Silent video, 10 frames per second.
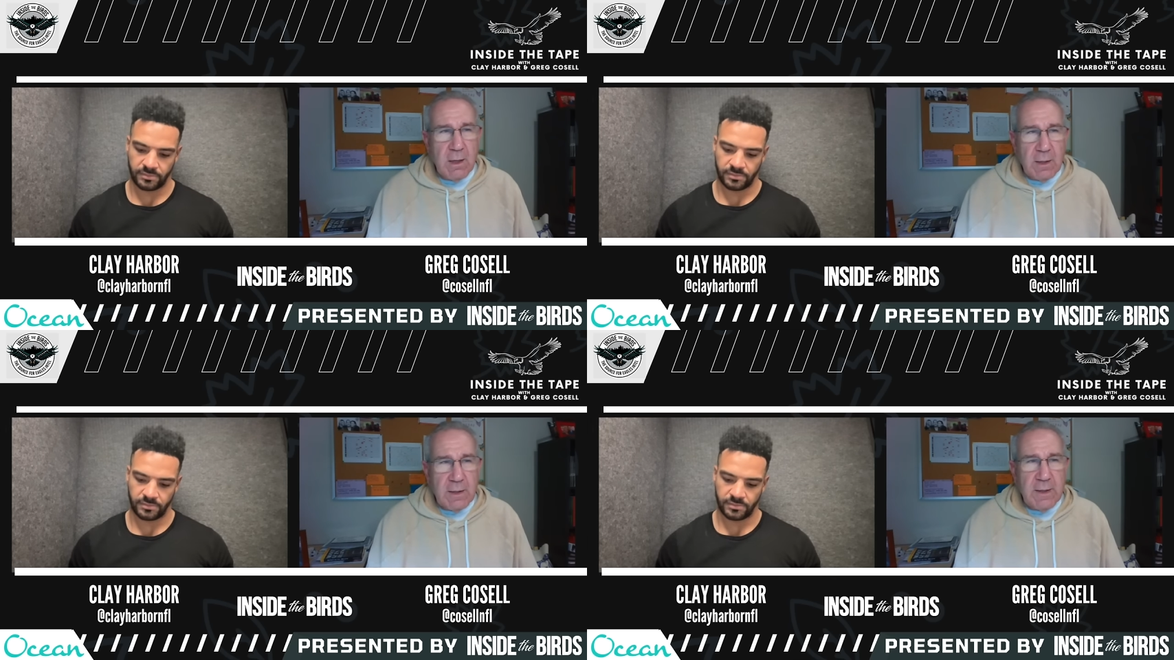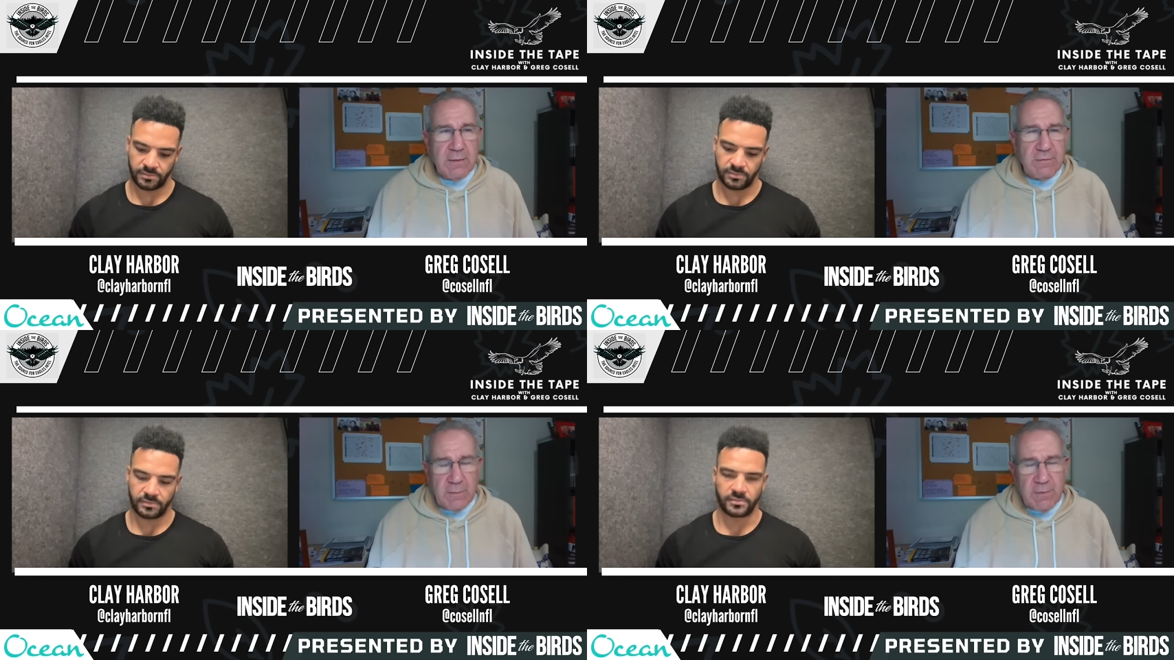
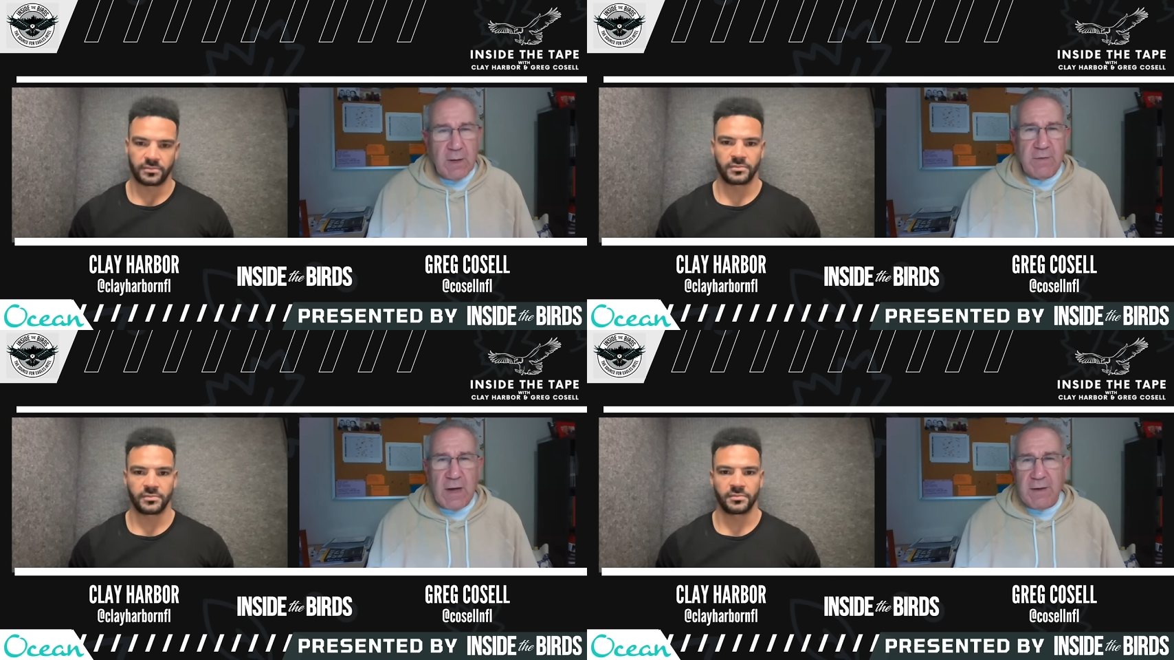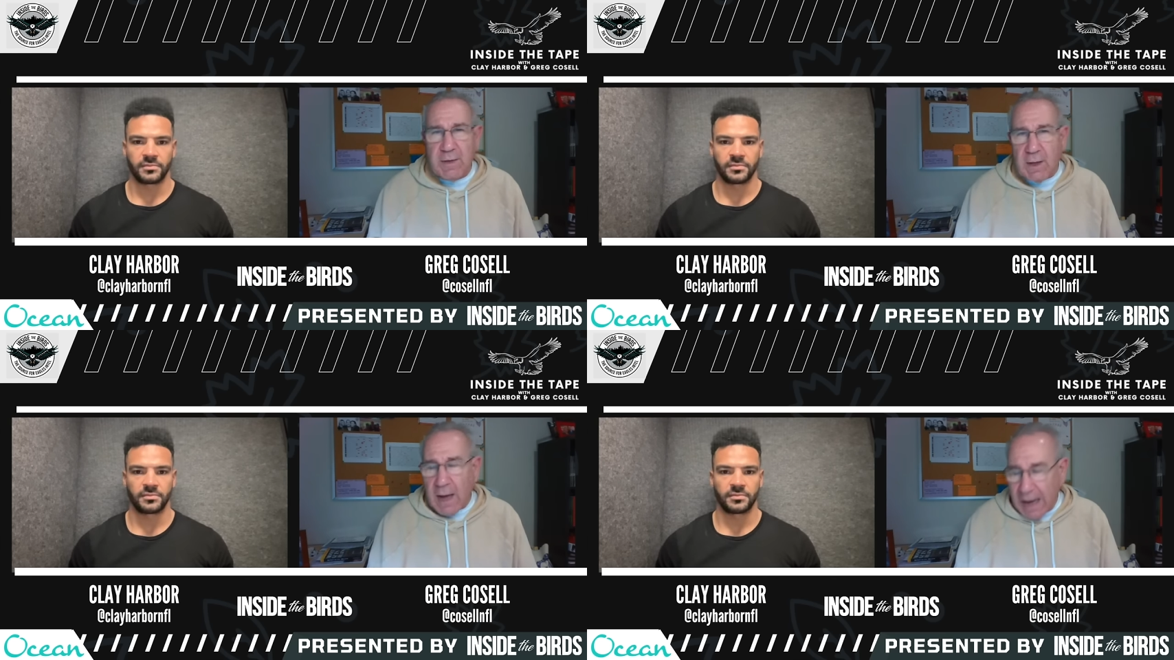Speaker 1: it sometimes
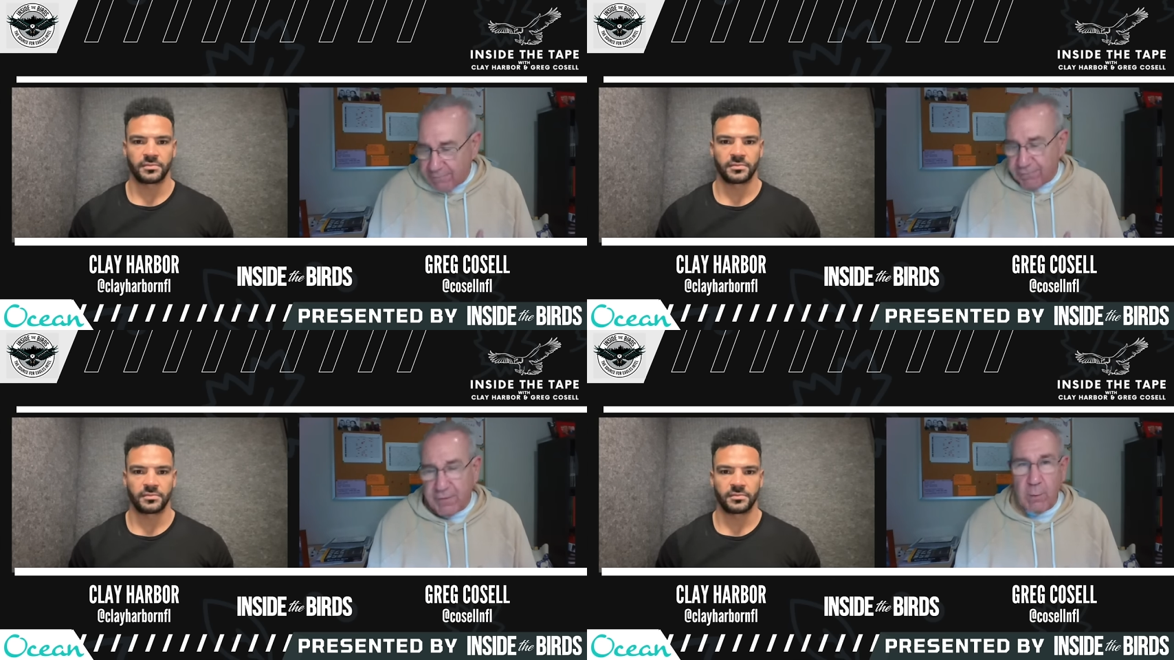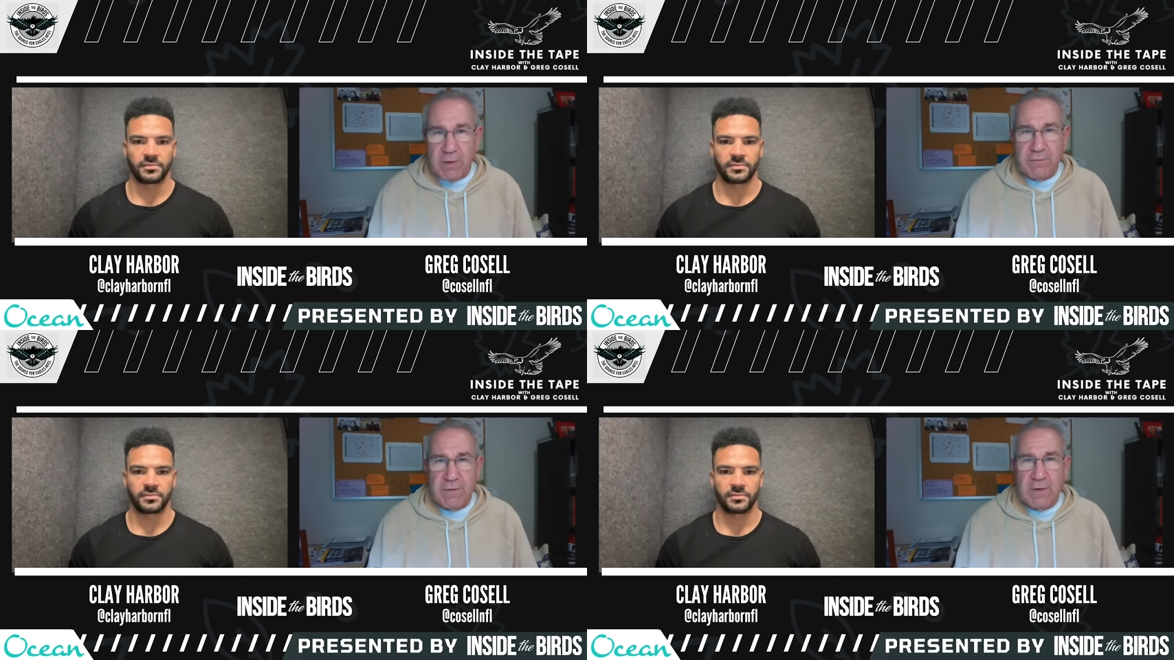I I feel
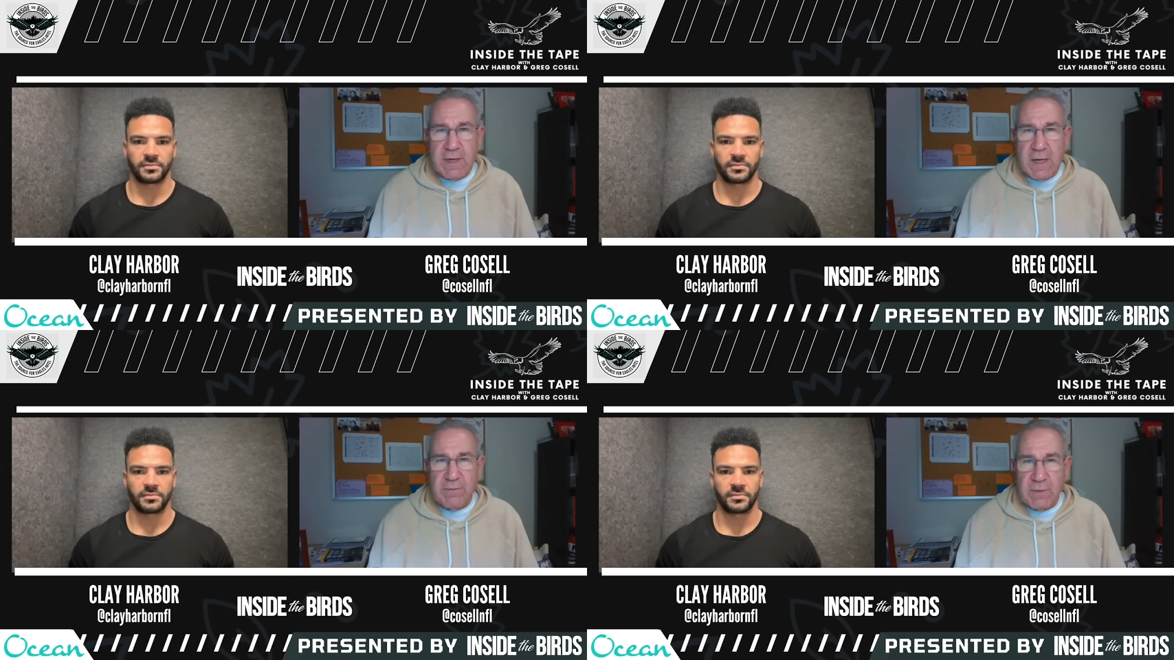watching the tape.